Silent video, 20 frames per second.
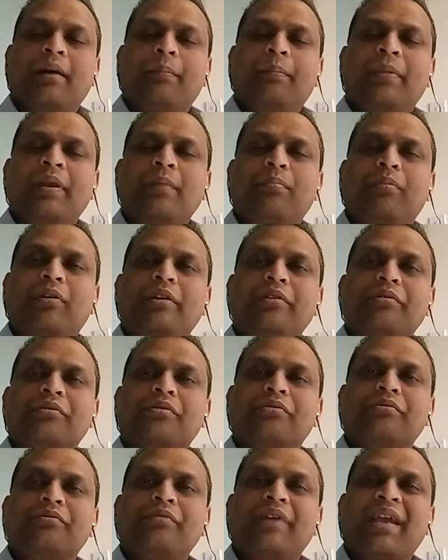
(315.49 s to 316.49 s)
people
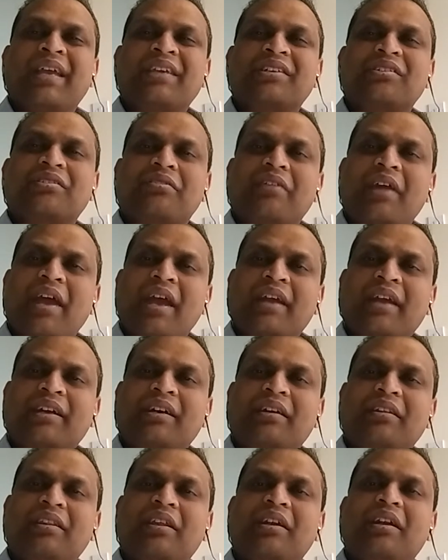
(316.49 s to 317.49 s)
used to
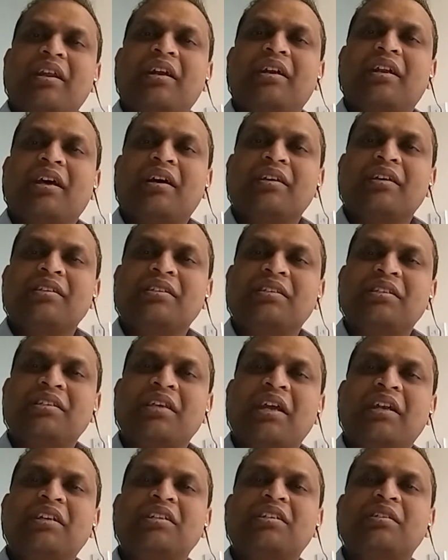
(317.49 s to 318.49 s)
extract the data
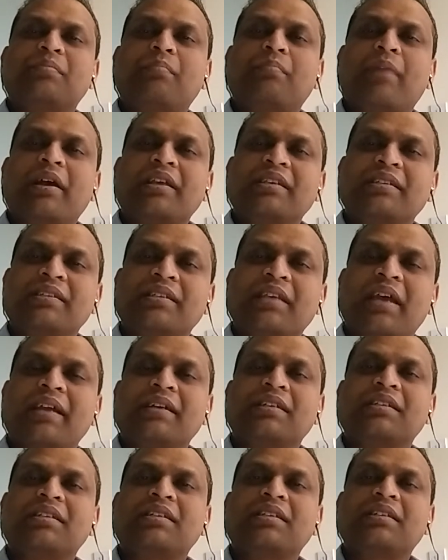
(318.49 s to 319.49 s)
sets by
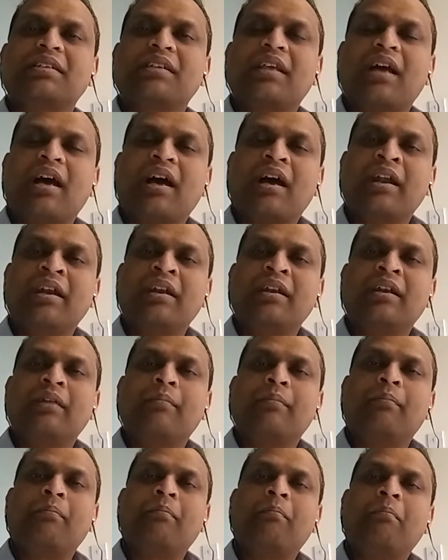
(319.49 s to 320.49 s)
sets and
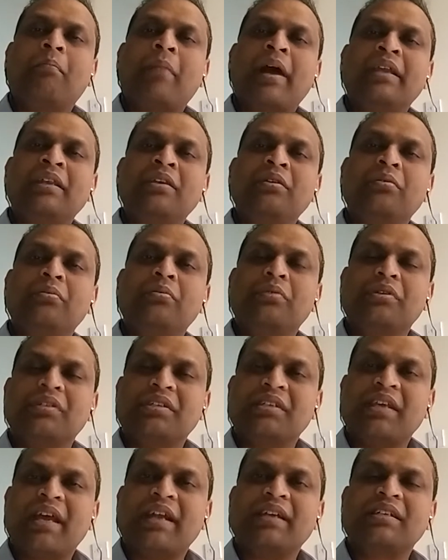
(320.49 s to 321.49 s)
minute
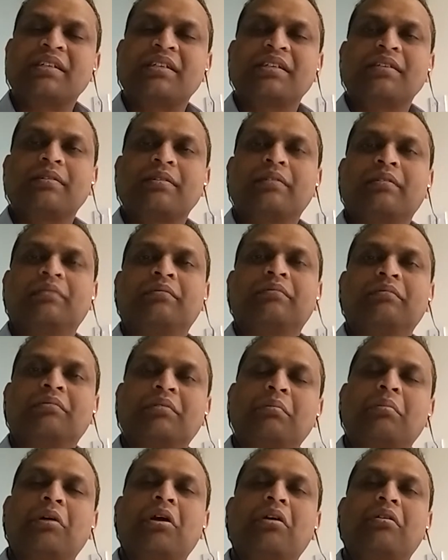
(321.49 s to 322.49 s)
sets,
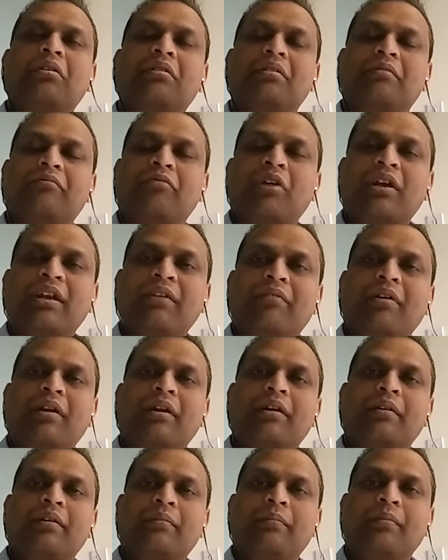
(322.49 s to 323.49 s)
about whatever
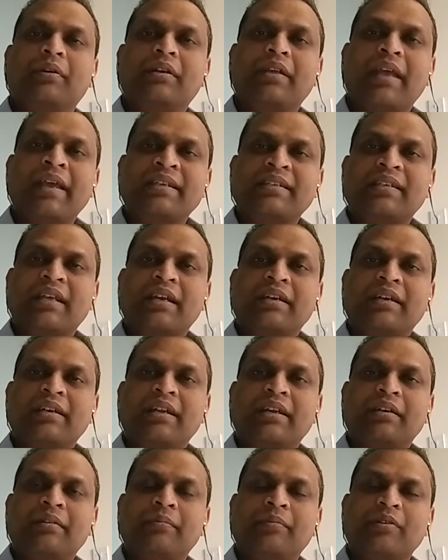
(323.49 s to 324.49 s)
Excel
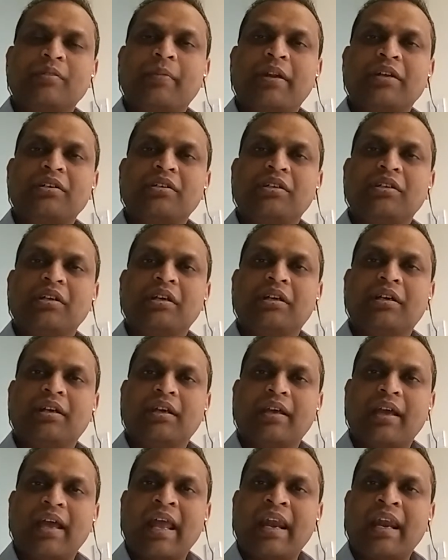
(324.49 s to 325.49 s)
spreadsheet
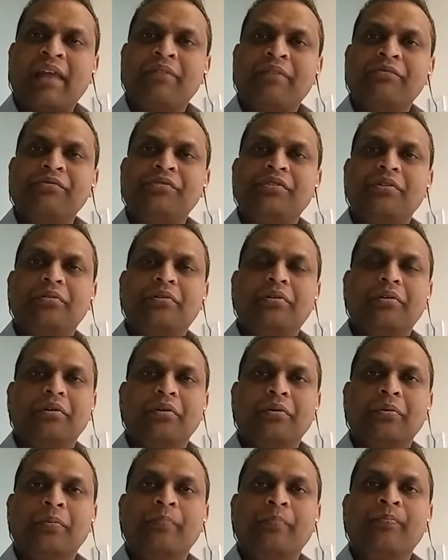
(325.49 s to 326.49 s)
allows you to
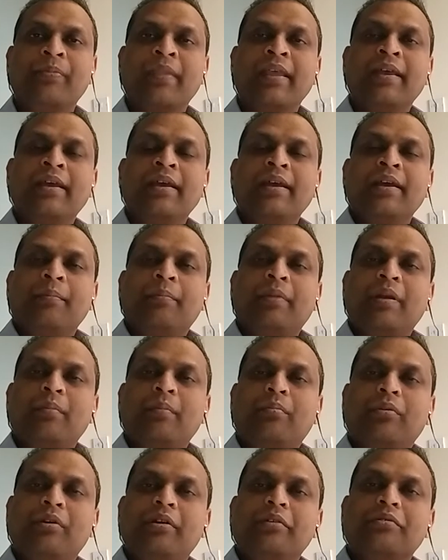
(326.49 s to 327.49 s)
do.
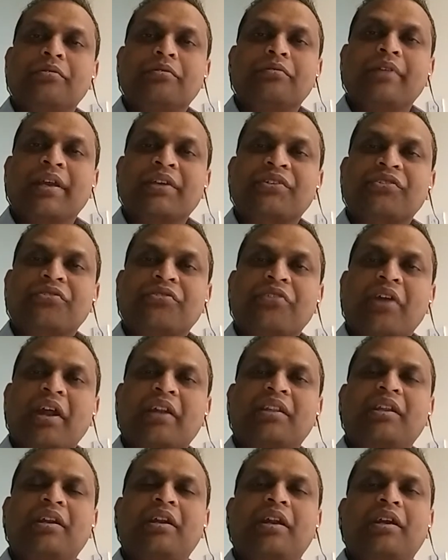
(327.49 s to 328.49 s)
People used to
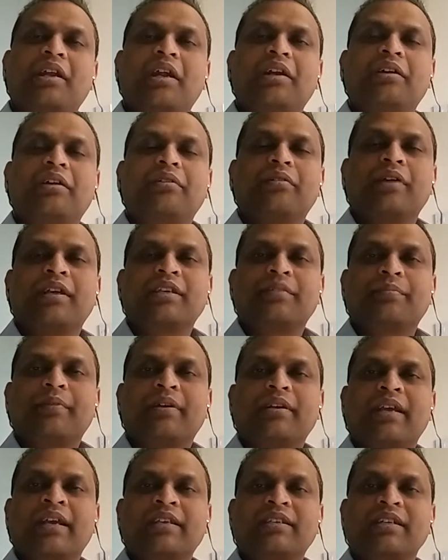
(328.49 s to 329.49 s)
extract the data into
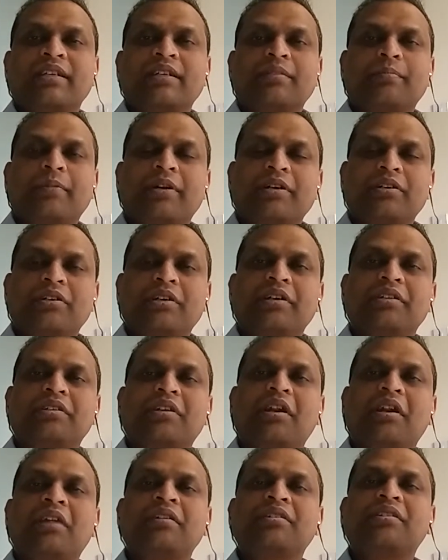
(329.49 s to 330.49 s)
Excel
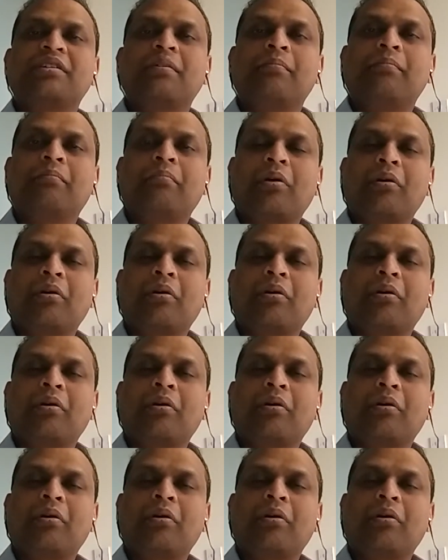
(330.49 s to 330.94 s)
spreadsheets, run some